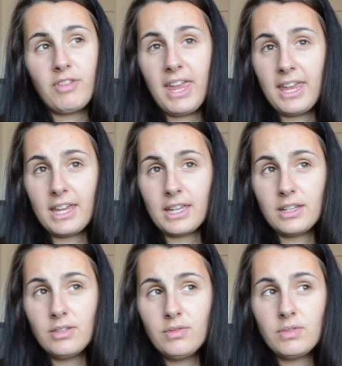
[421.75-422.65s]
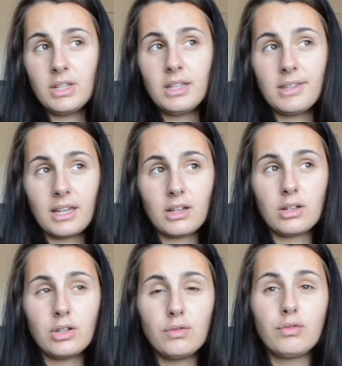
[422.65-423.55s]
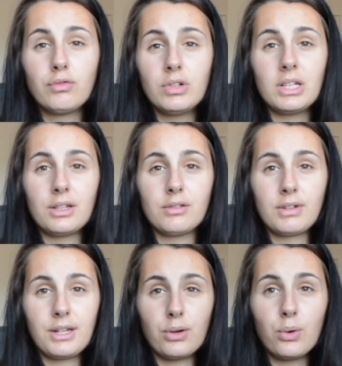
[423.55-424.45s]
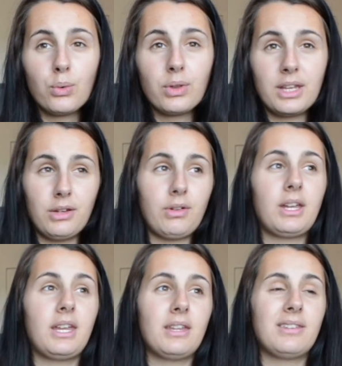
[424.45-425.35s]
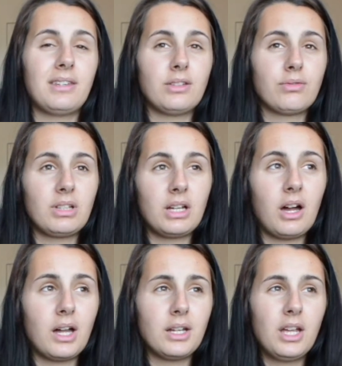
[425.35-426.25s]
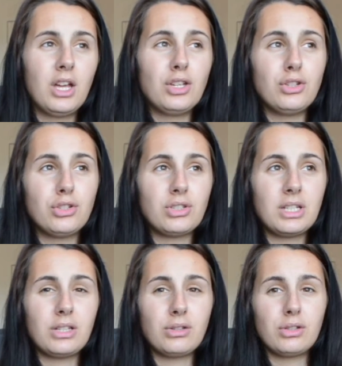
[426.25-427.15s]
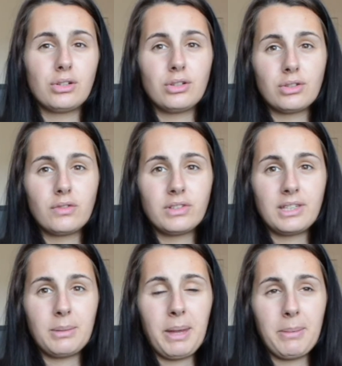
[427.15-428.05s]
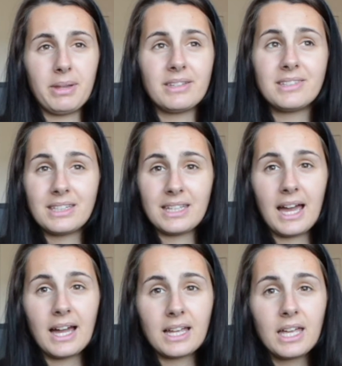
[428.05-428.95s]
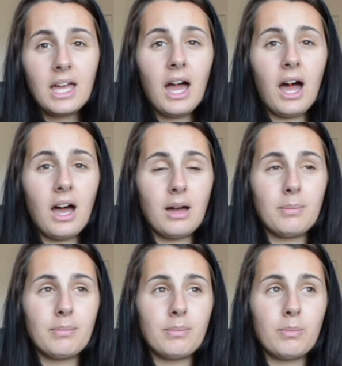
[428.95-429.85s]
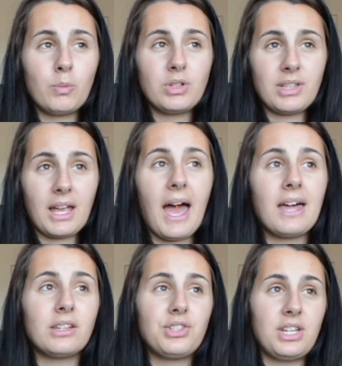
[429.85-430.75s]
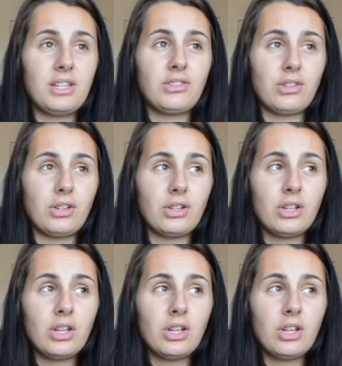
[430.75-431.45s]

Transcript: vegan. It's like you've really got to read all the ingredients, and it's really hard. Usually gluten, because obviously people are celiac, which is like allergy, so